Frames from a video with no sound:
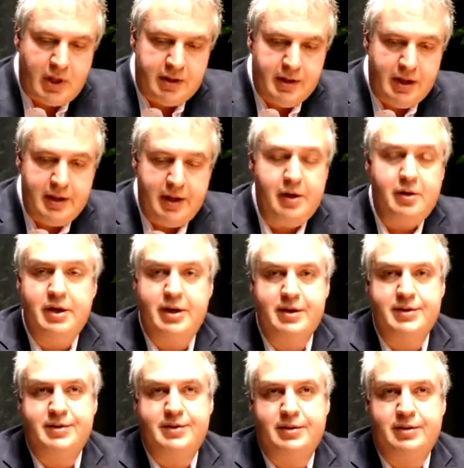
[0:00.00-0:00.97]
That area
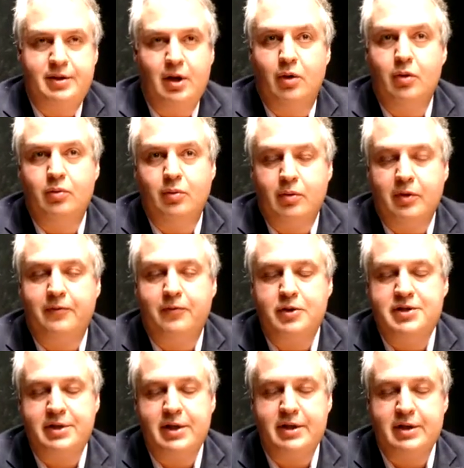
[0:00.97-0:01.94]
is, you know, the
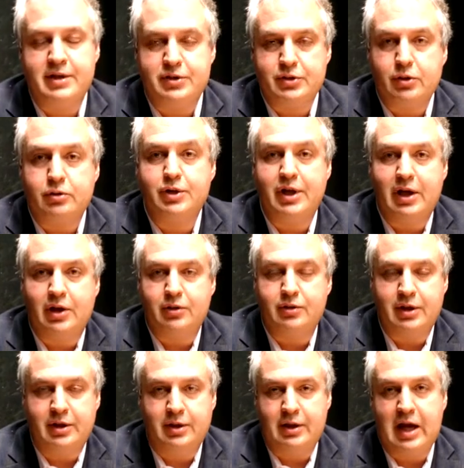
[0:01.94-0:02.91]
first thing that sold
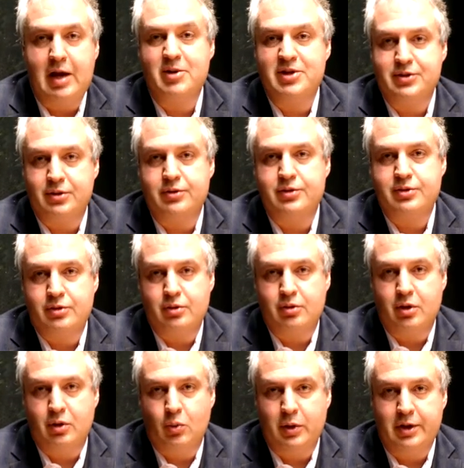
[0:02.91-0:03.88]
out in Amazon
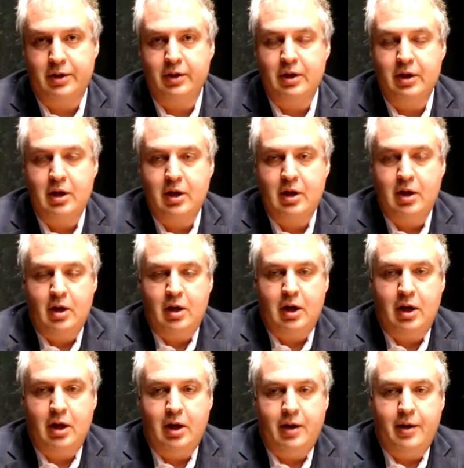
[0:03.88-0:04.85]
store when
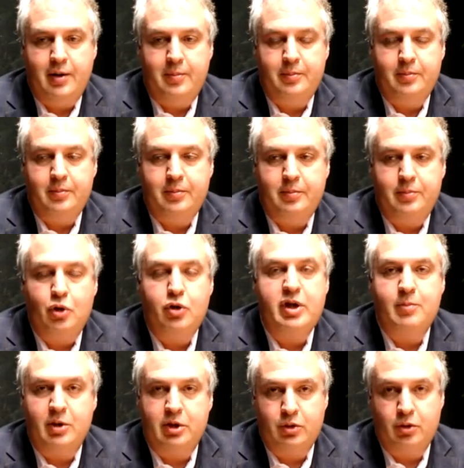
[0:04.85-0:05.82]
um,
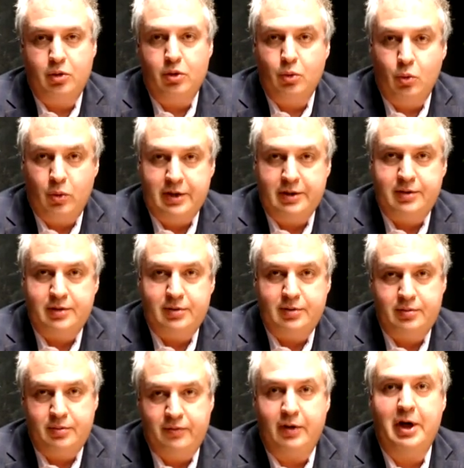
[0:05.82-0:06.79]
Pokemon Go went
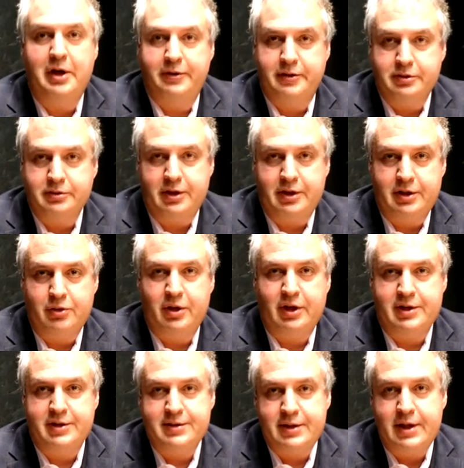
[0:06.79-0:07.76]
viral in the
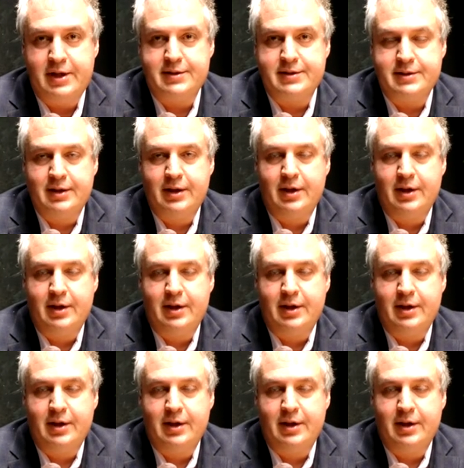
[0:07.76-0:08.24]
United States